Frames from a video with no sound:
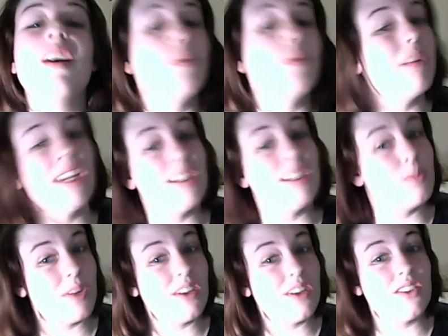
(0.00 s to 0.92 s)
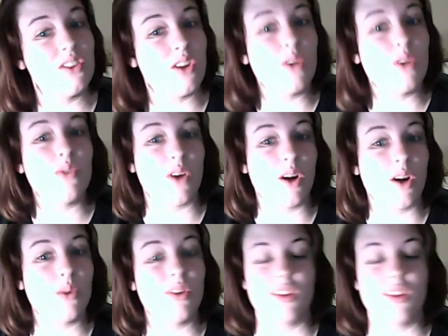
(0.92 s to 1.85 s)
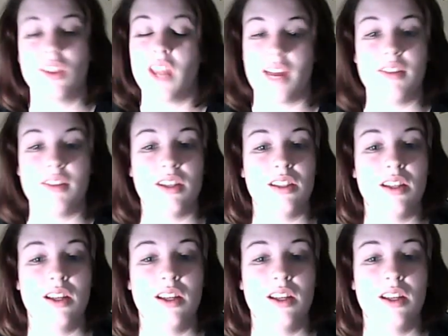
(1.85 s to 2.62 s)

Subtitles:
my experience so far with having